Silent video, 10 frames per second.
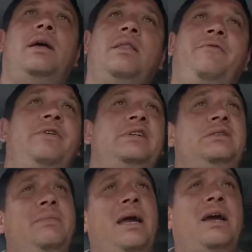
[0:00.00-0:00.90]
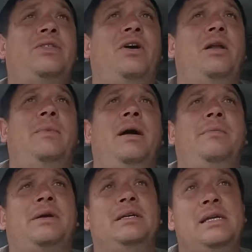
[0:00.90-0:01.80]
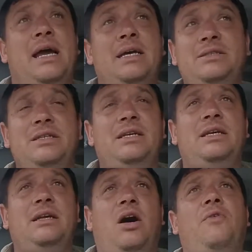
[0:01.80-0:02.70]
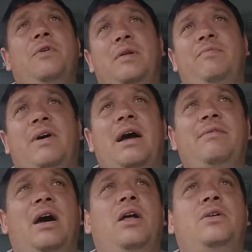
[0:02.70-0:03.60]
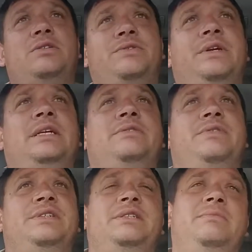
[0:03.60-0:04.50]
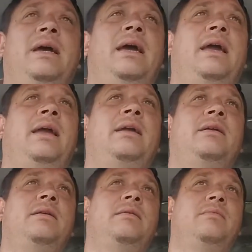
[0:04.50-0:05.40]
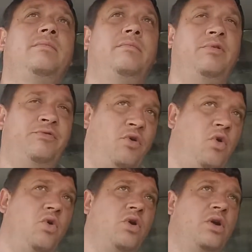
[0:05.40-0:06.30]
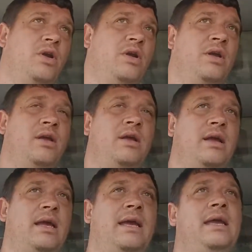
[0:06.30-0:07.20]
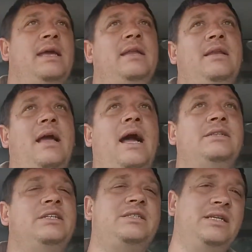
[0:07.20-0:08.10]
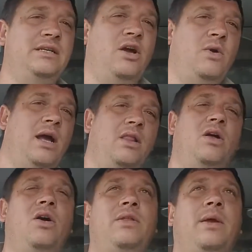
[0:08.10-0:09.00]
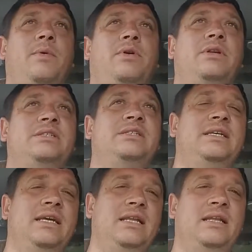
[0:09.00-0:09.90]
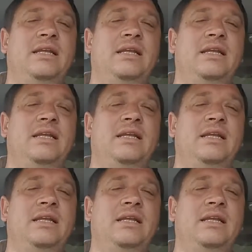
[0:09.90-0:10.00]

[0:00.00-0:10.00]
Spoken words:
The fishing bag I thought about, because he offered him $5 for each fishing bag before, and I just didn't know how long they were going to sit.